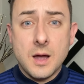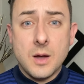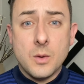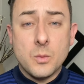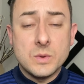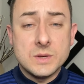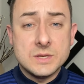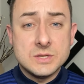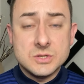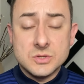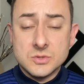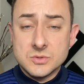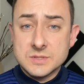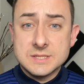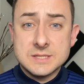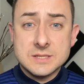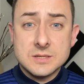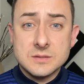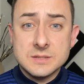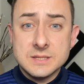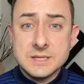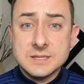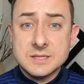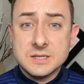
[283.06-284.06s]
We do
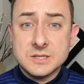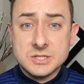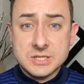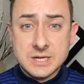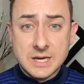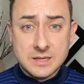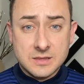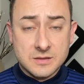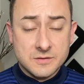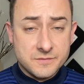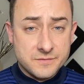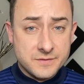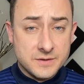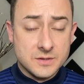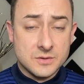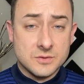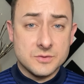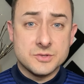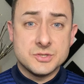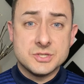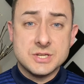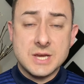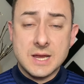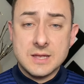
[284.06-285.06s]
still need to check the
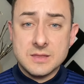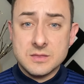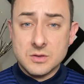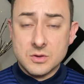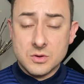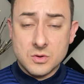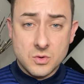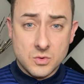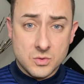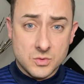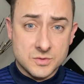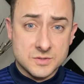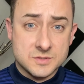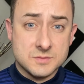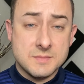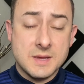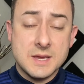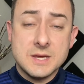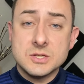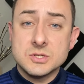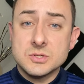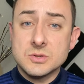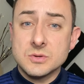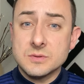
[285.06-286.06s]
field, check the goals,
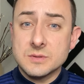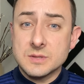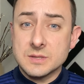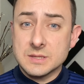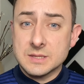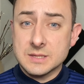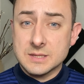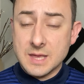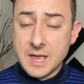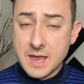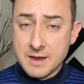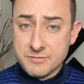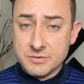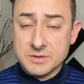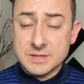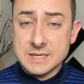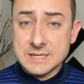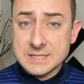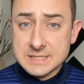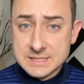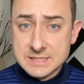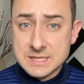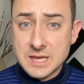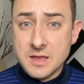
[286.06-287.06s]
make sure that
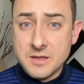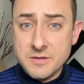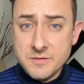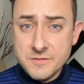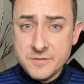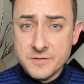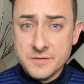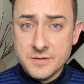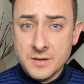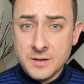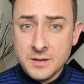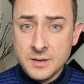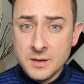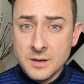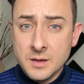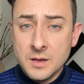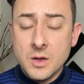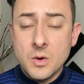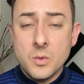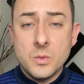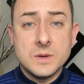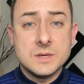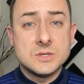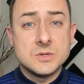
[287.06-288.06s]
everything's safe.
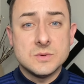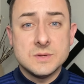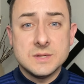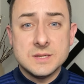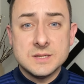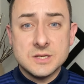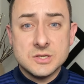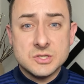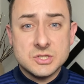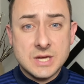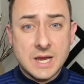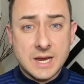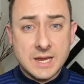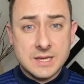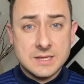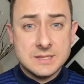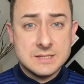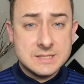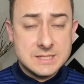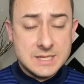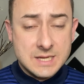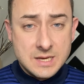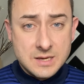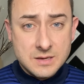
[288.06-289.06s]
We do need to check
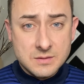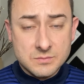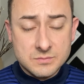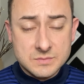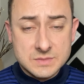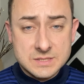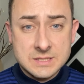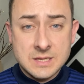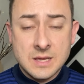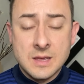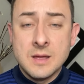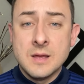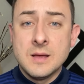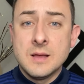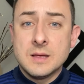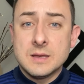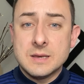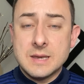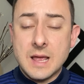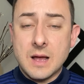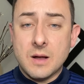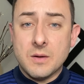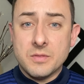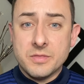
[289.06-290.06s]
in teams.
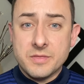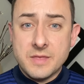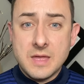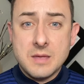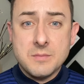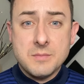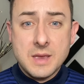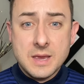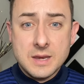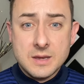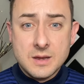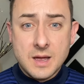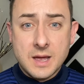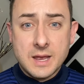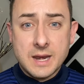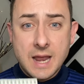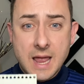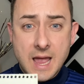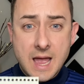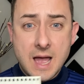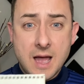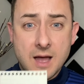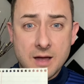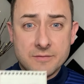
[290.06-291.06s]
Now, they may not
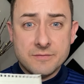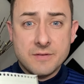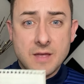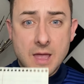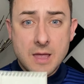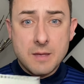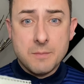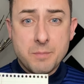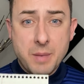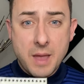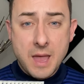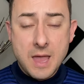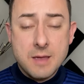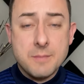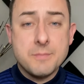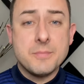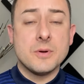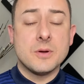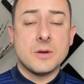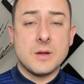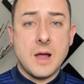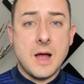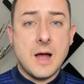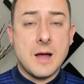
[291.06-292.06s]
have a
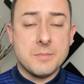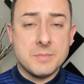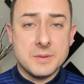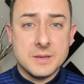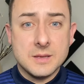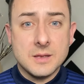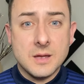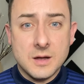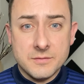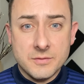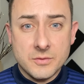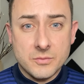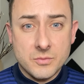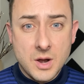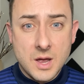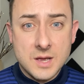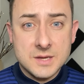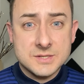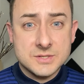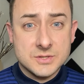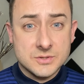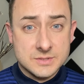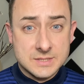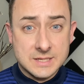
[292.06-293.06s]
paper copy of a
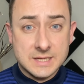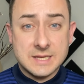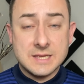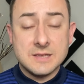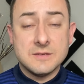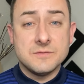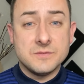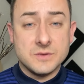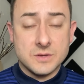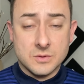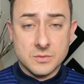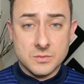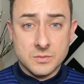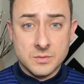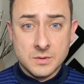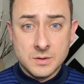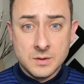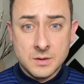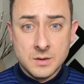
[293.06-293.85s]
roster to give you.